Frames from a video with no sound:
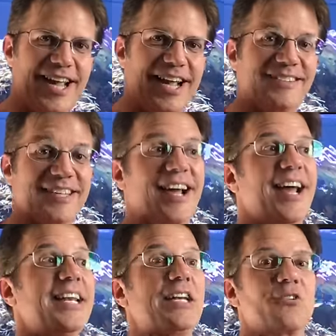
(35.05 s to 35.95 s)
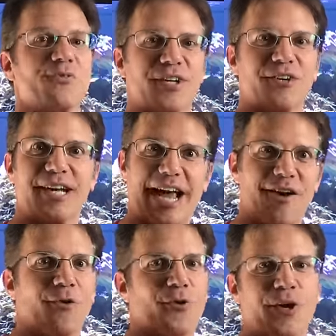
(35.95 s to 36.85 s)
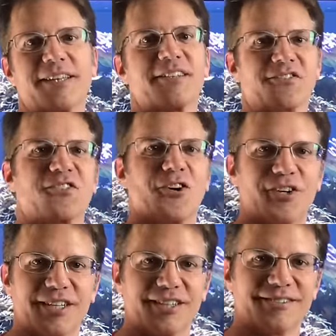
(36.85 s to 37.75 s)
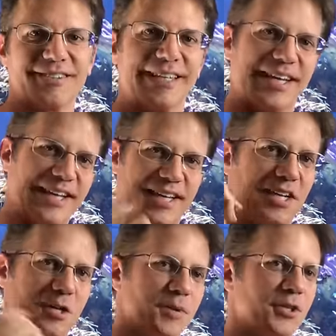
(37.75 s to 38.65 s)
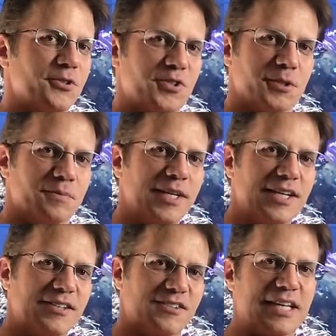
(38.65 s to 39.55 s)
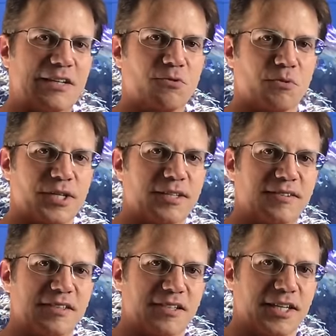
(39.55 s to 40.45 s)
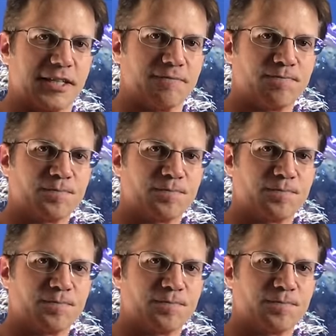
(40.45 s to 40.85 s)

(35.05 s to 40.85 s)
and said, I need to do a video on how great this saw is and get it up on YouTube. So that's what we're gonna see today.